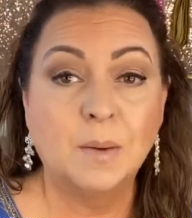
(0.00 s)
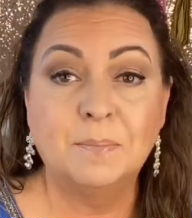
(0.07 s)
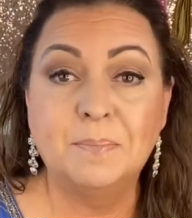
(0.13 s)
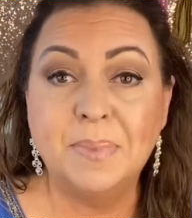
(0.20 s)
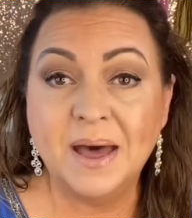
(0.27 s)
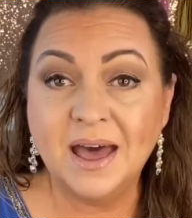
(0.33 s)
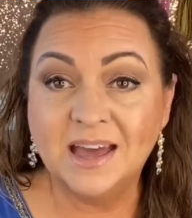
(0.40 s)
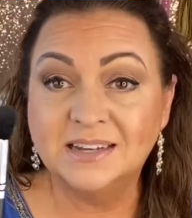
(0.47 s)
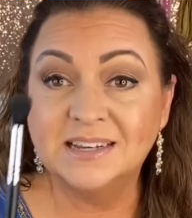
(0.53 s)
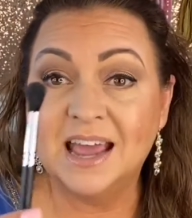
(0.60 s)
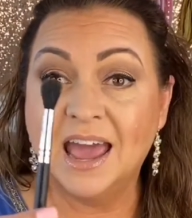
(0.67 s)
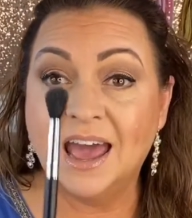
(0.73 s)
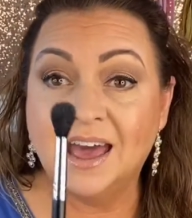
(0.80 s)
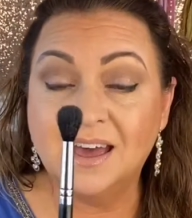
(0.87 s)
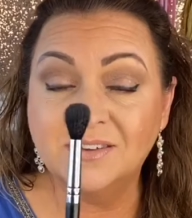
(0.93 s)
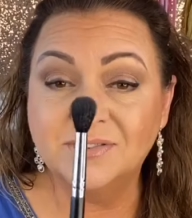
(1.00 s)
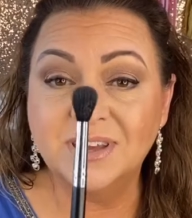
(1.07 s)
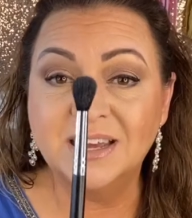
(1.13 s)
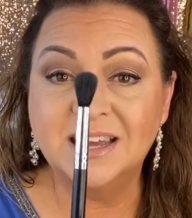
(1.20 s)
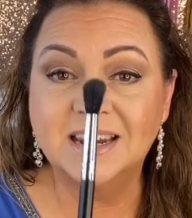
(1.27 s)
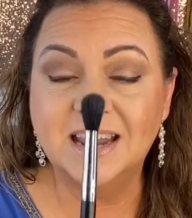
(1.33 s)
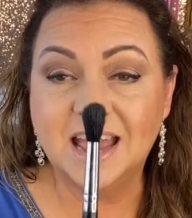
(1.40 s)
But having
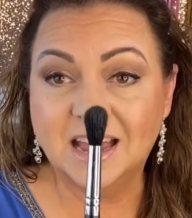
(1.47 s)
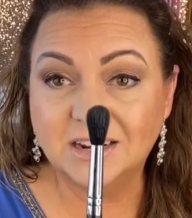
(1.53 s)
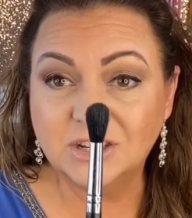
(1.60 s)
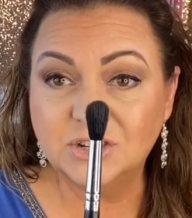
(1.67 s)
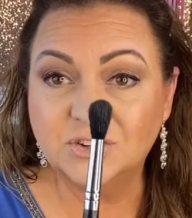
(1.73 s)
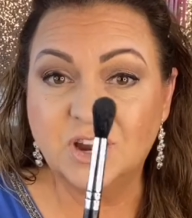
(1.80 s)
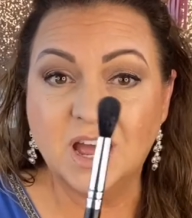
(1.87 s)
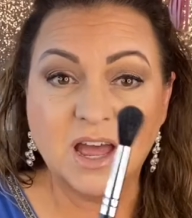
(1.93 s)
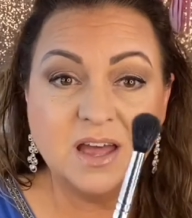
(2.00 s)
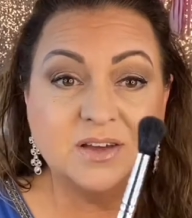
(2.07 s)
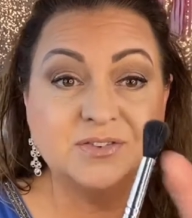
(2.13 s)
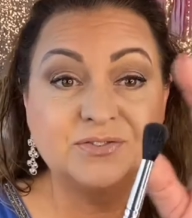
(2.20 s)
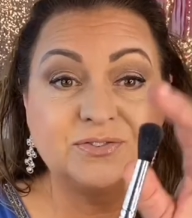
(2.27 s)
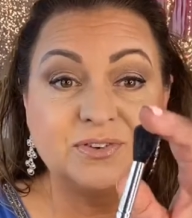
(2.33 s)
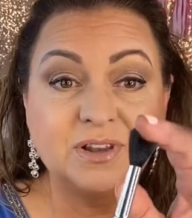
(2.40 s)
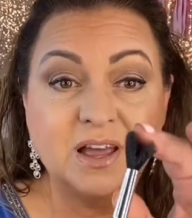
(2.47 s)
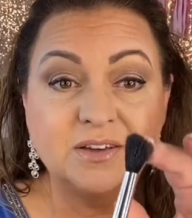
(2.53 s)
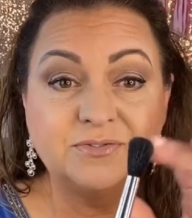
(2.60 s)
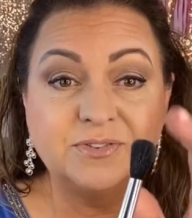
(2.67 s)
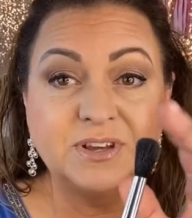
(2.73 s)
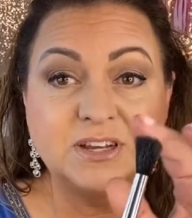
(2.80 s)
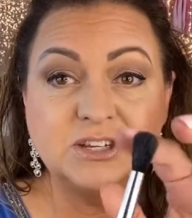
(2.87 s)
an extra
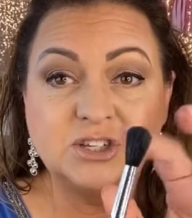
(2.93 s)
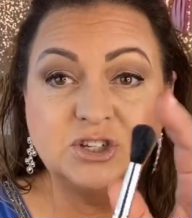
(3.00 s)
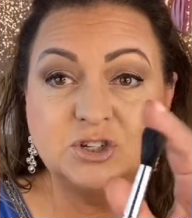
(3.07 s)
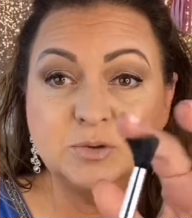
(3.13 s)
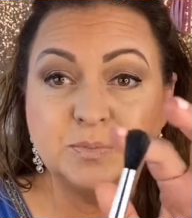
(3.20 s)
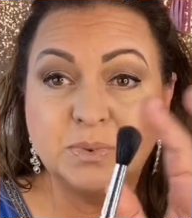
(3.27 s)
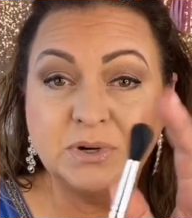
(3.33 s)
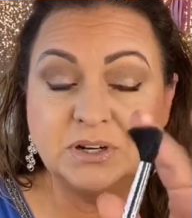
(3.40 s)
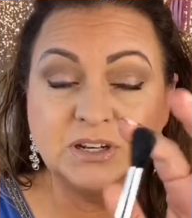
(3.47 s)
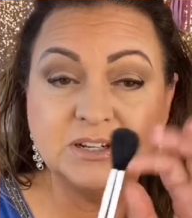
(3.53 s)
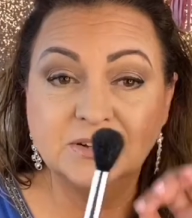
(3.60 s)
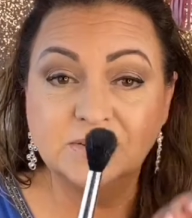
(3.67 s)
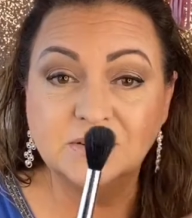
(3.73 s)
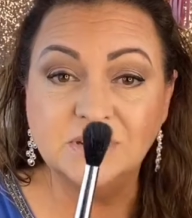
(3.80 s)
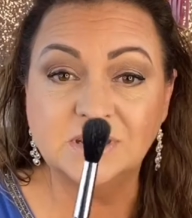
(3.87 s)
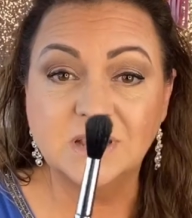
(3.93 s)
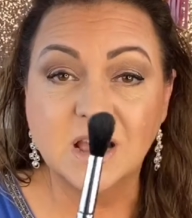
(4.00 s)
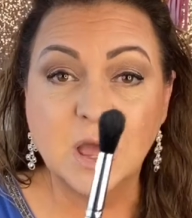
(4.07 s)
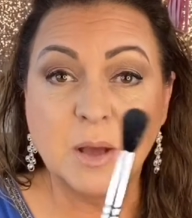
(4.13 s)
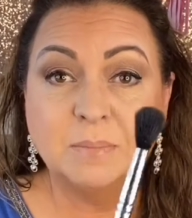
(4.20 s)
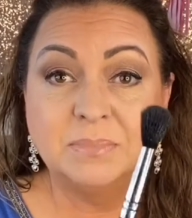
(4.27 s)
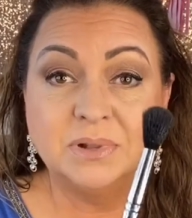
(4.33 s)
fluffy, super loose
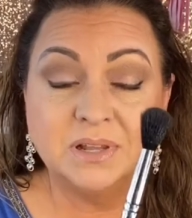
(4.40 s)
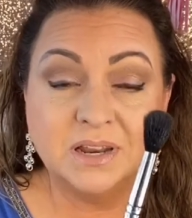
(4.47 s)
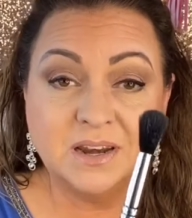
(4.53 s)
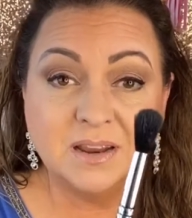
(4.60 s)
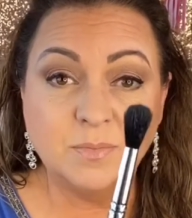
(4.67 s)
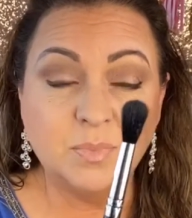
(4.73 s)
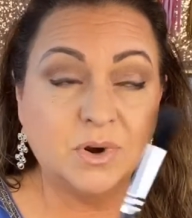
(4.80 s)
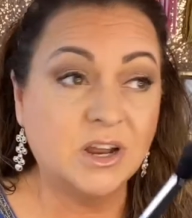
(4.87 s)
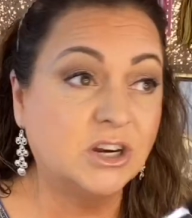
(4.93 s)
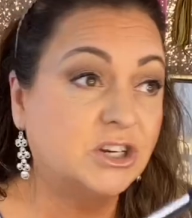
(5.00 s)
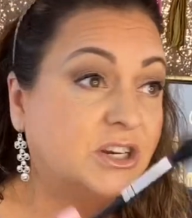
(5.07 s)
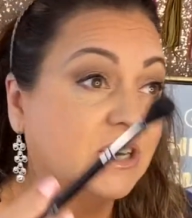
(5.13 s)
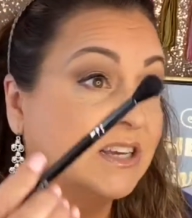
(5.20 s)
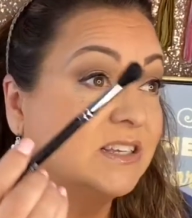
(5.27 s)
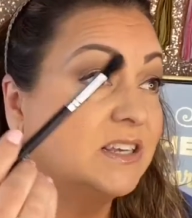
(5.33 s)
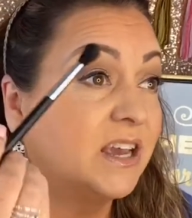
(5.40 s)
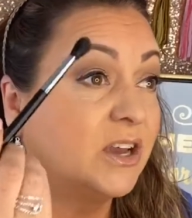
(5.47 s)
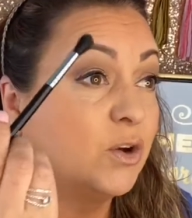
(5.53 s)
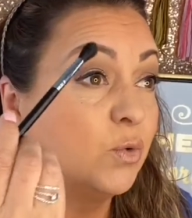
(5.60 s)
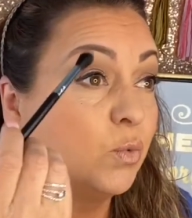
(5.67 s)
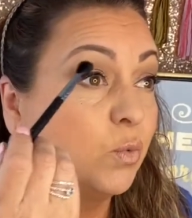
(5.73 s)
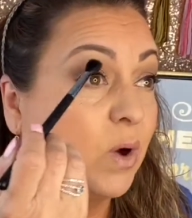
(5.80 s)
blending brush is a
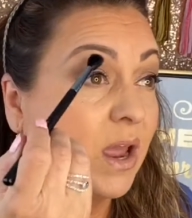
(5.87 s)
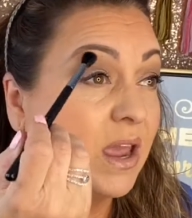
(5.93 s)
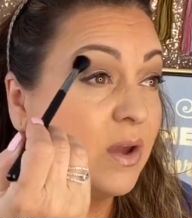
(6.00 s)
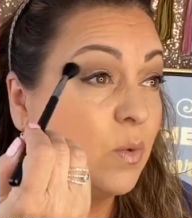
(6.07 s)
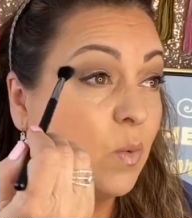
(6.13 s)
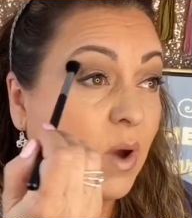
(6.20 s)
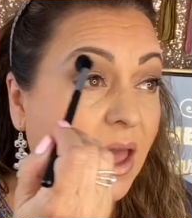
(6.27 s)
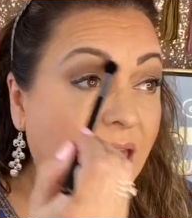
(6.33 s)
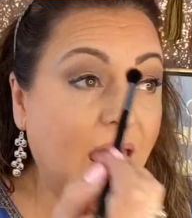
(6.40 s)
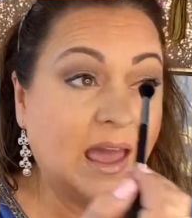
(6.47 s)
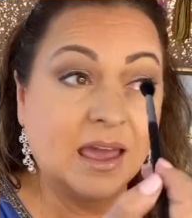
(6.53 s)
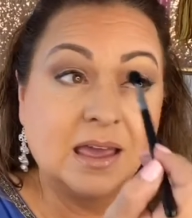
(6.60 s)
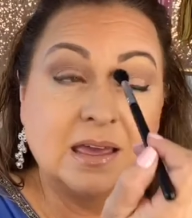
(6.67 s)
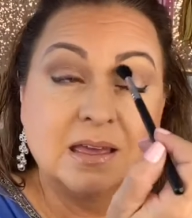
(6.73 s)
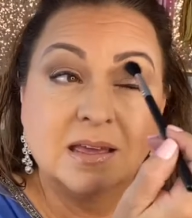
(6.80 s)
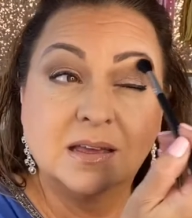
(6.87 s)
great way